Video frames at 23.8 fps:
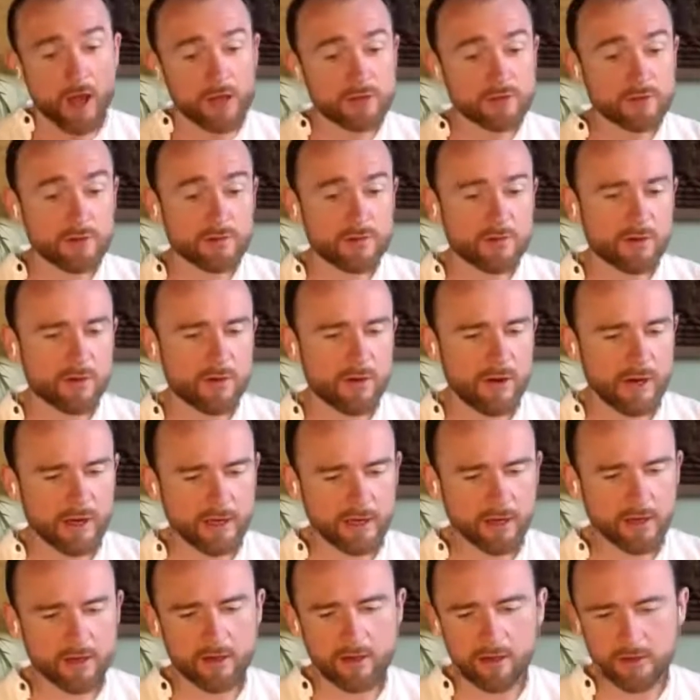So
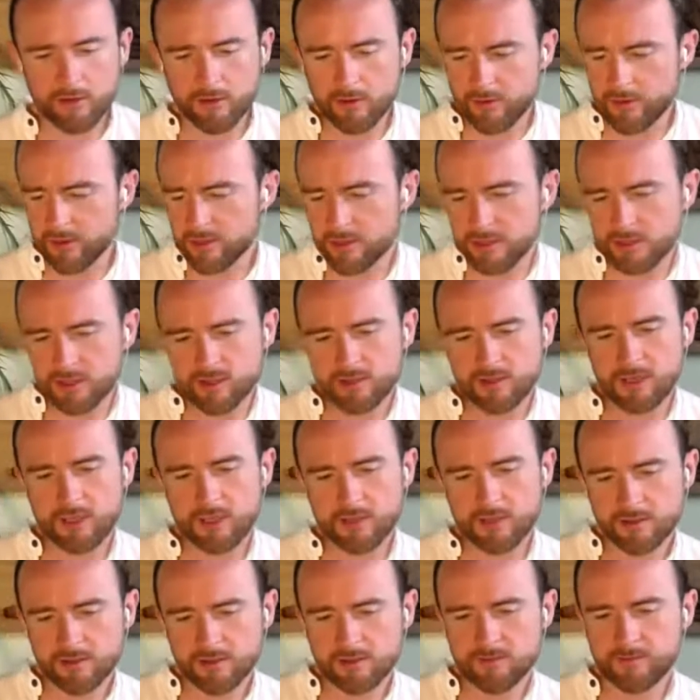I call the
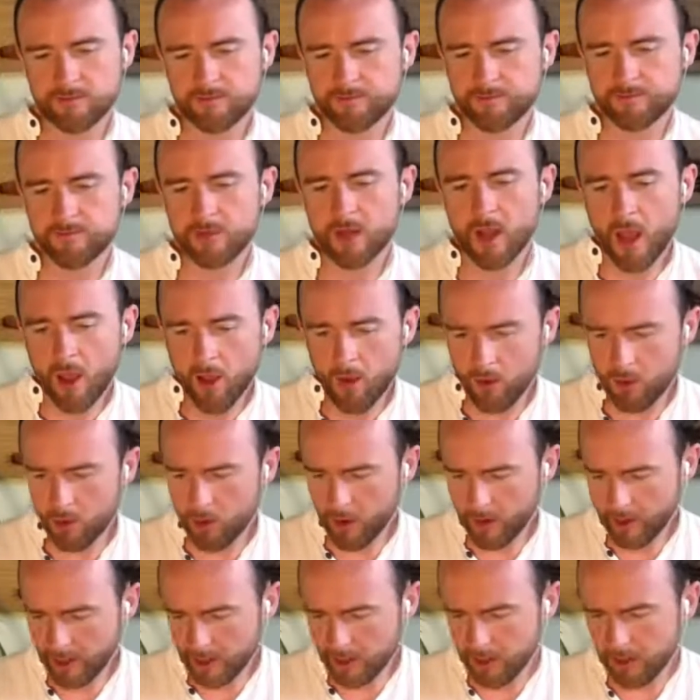sun
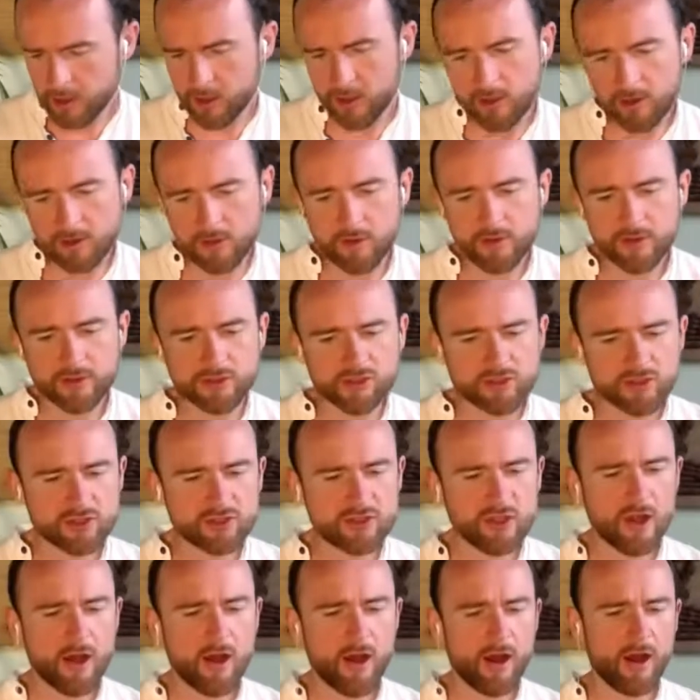Oh, I call the
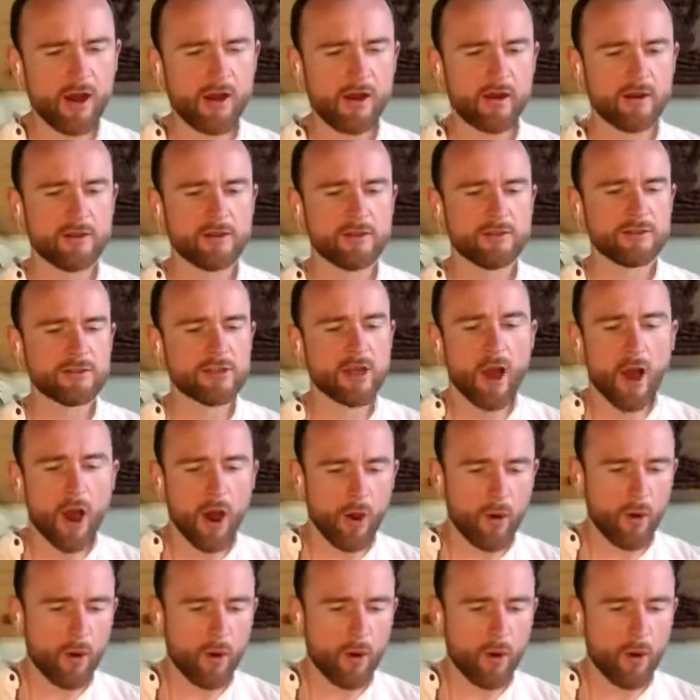stars,